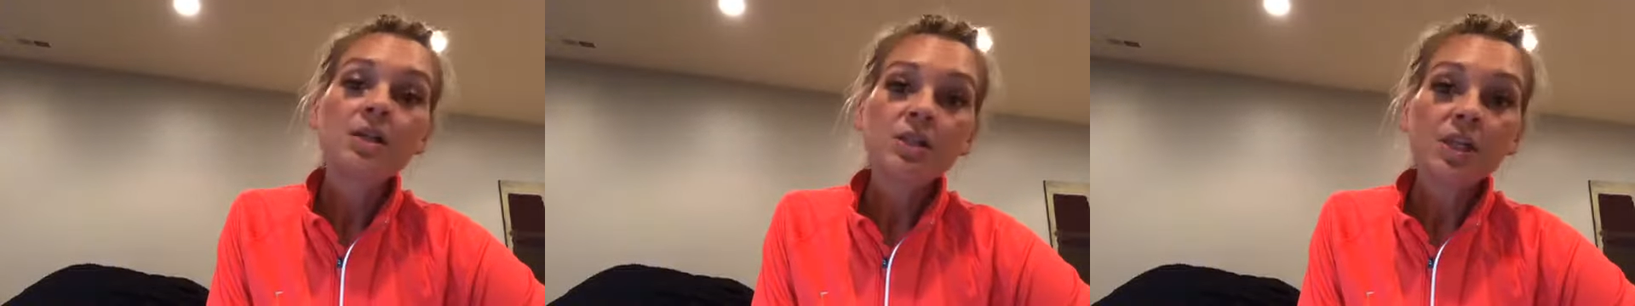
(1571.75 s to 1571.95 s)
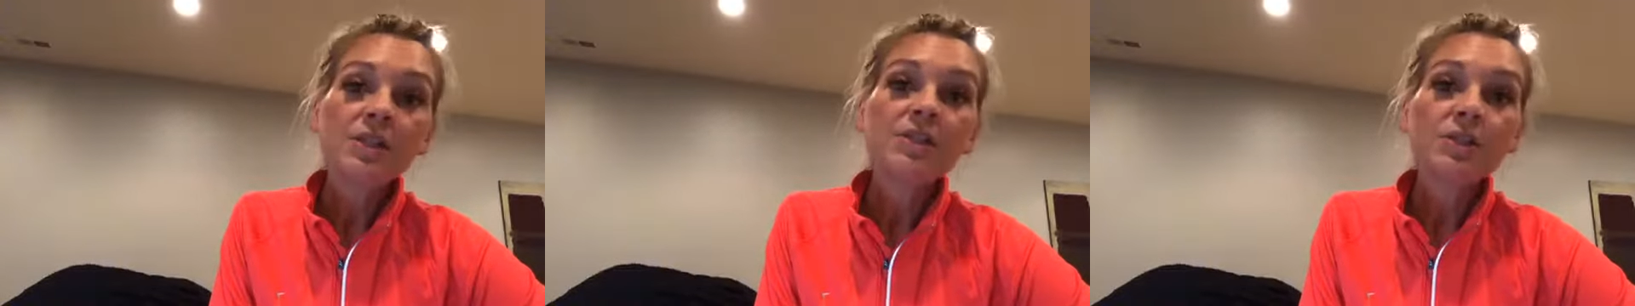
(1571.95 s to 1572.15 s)

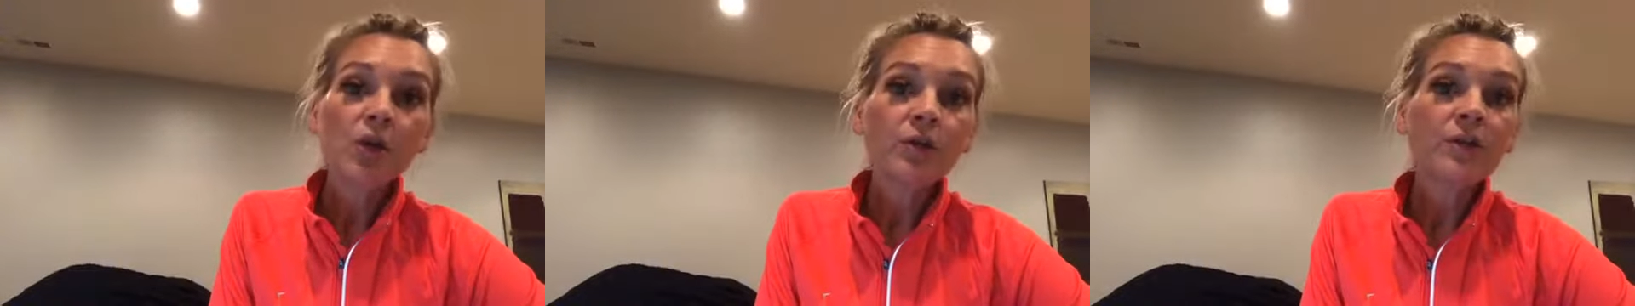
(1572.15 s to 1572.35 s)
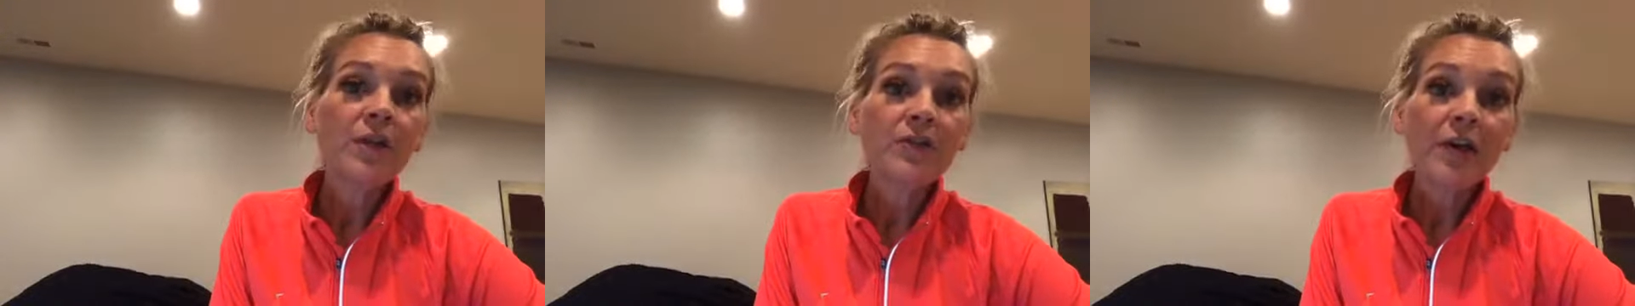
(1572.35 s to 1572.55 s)
just
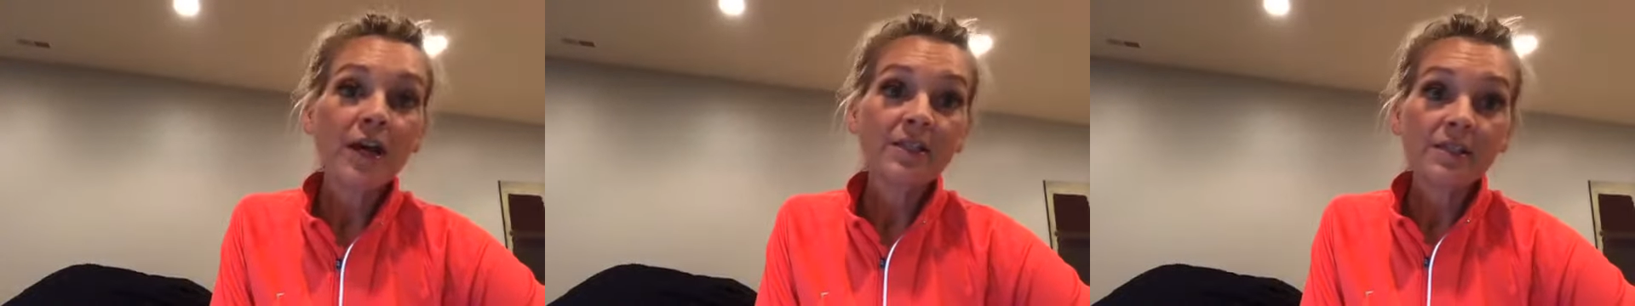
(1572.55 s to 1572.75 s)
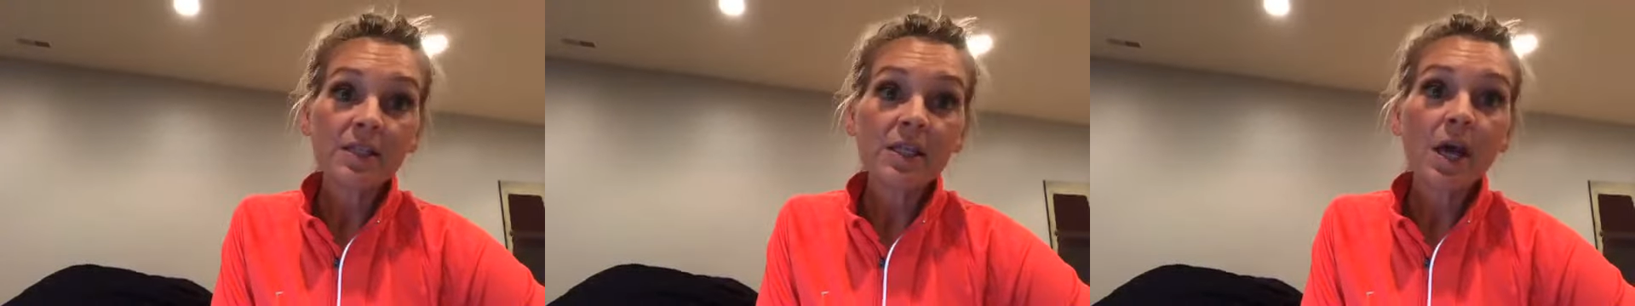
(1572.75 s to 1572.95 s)
know that
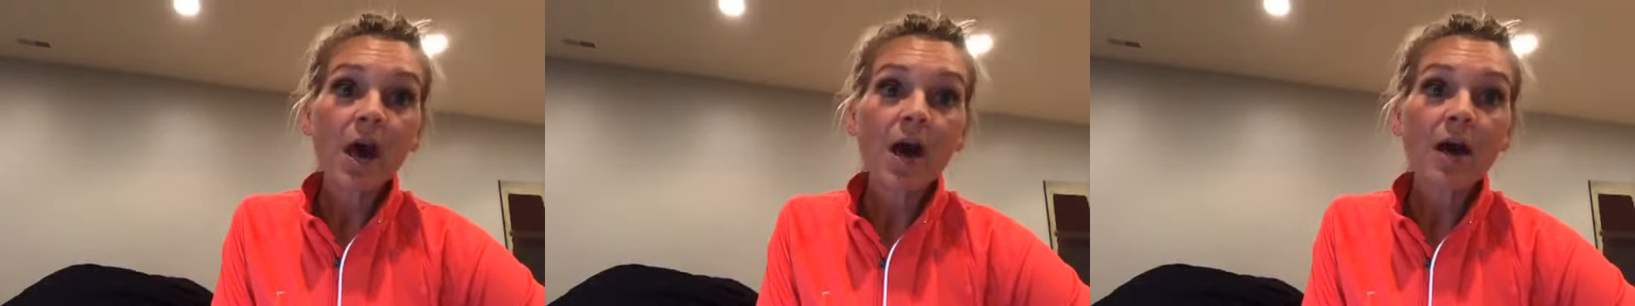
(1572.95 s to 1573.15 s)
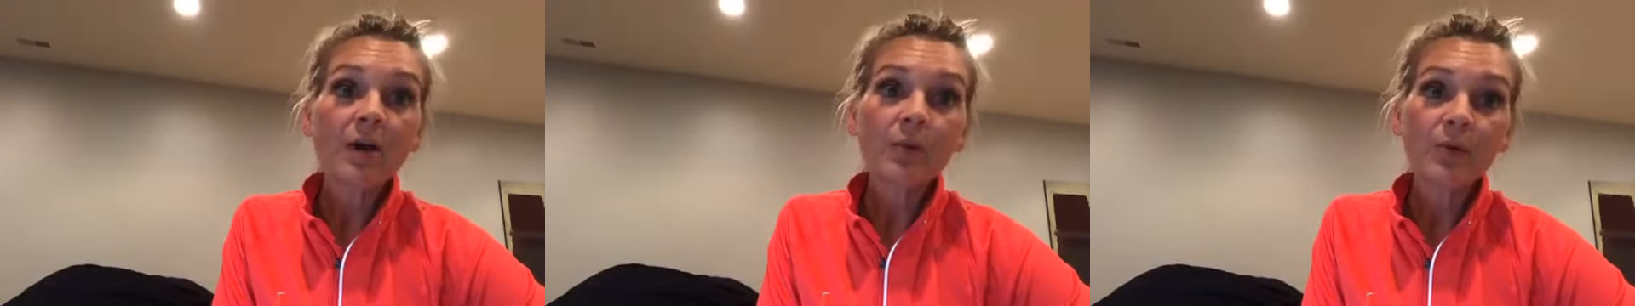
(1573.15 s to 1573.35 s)
that's
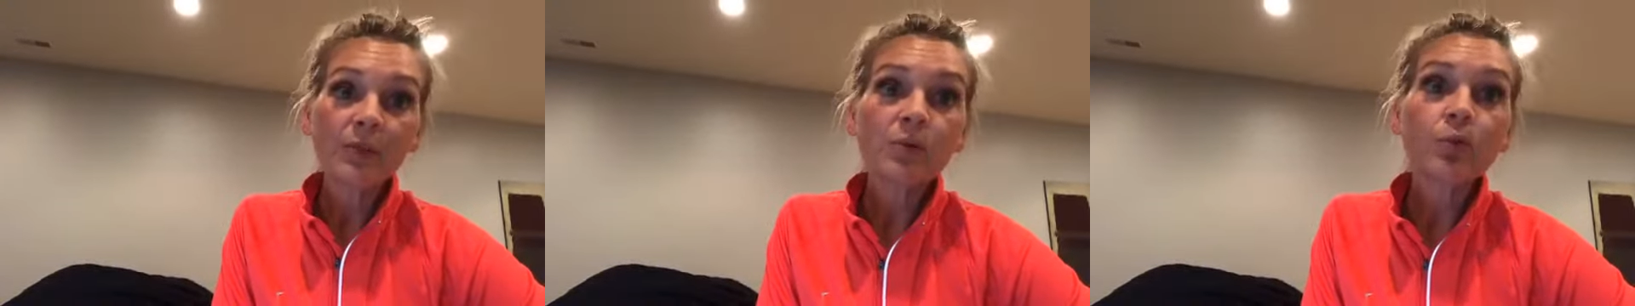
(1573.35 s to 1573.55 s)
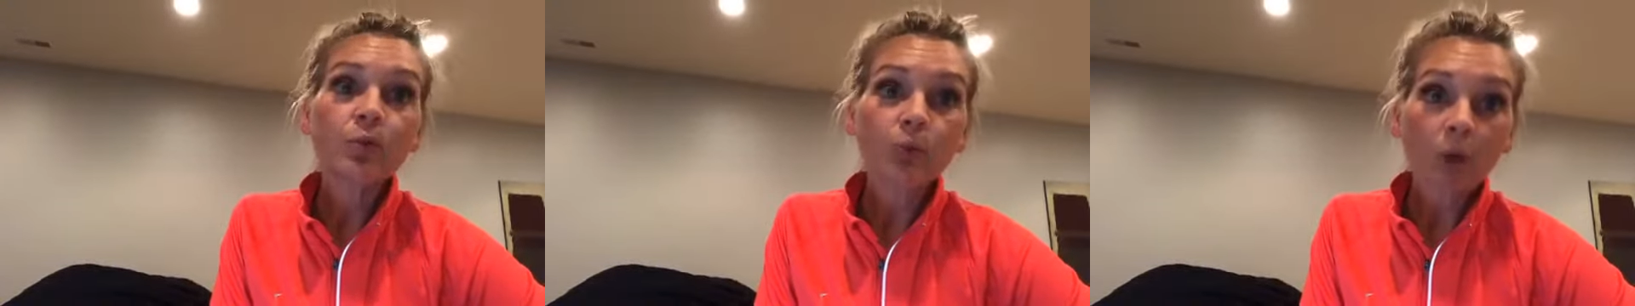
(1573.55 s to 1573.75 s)
not
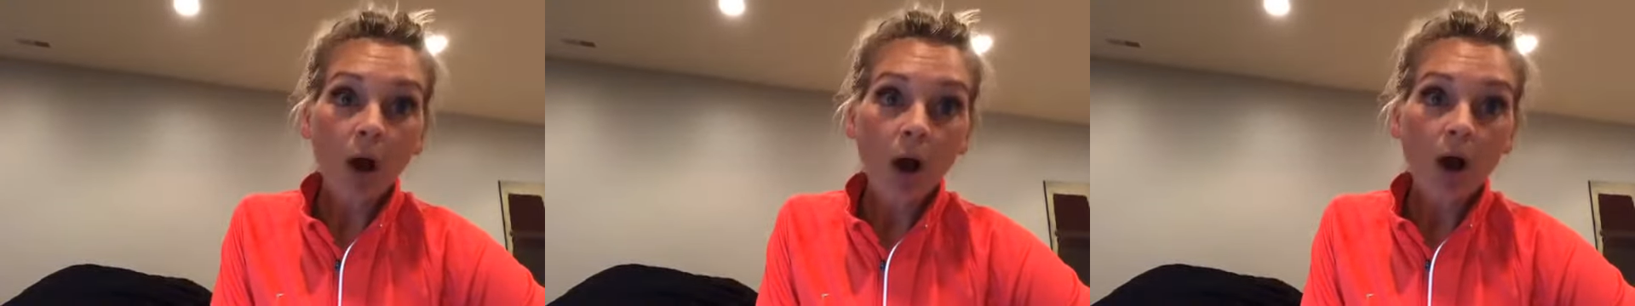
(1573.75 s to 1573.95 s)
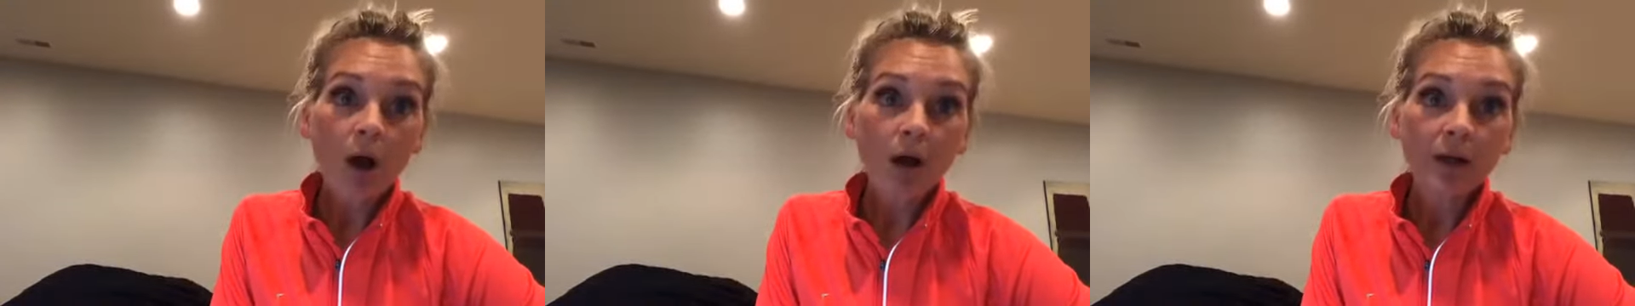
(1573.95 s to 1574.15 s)
what's
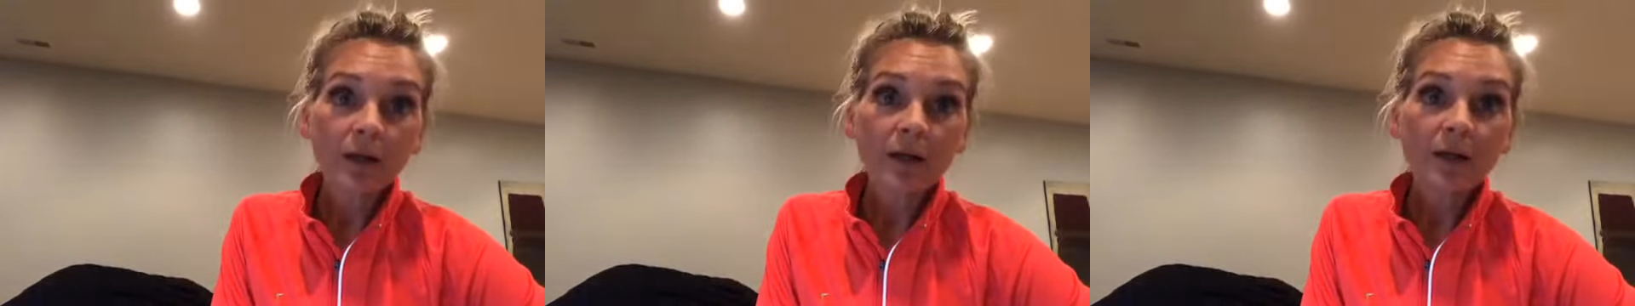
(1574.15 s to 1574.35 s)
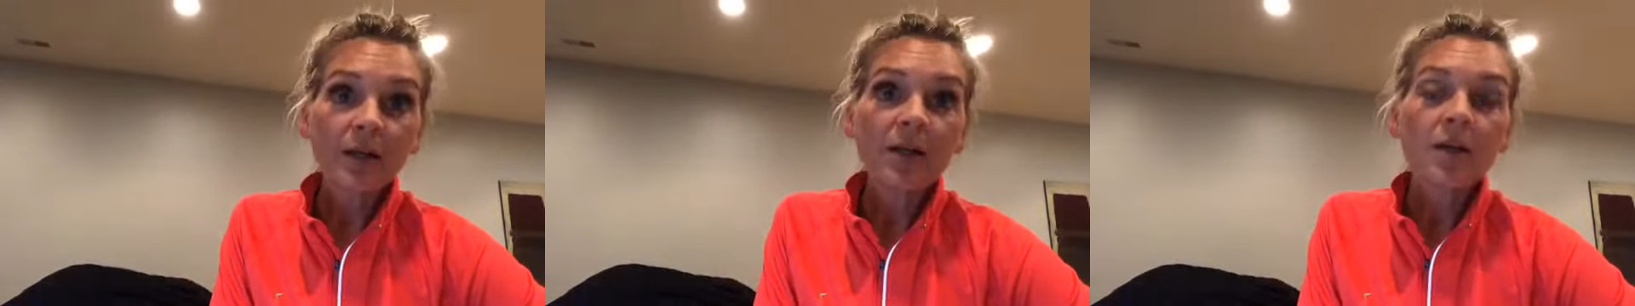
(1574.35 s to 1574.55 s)

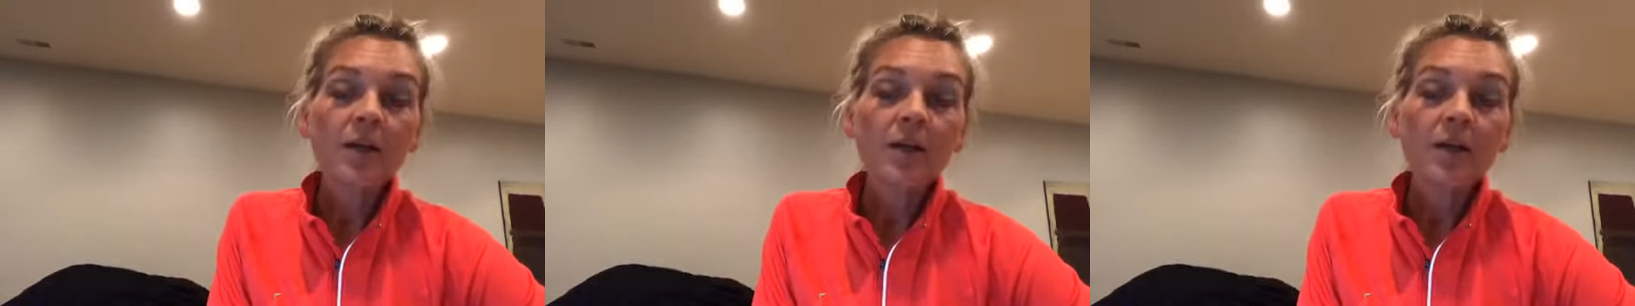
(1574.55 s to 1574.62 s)
wrong.